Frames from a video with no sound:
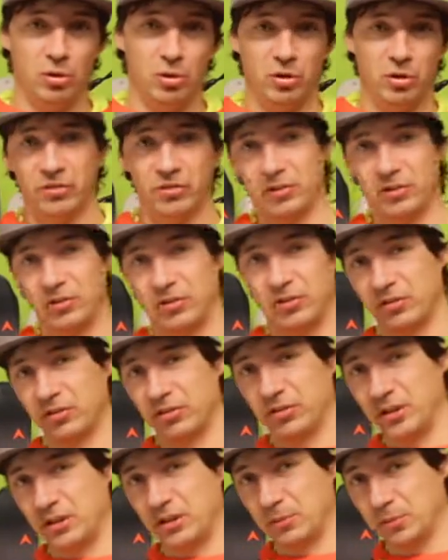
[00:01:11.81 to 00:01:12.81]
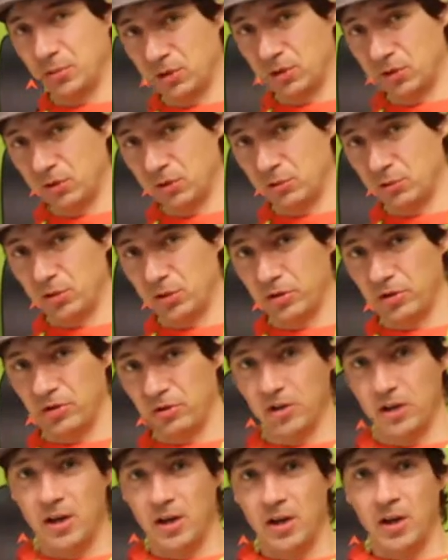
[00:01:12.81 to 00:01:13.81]
awards and the sustainability
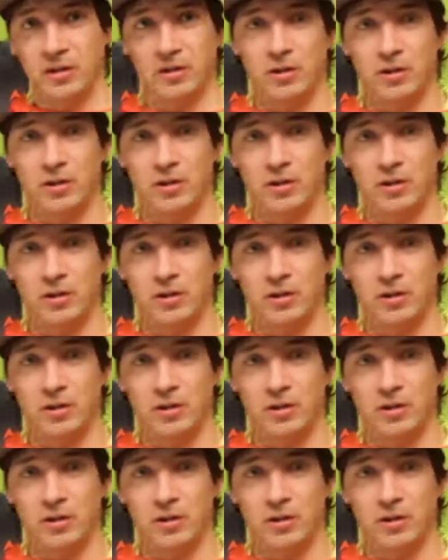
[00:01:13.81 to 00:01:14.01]
awards.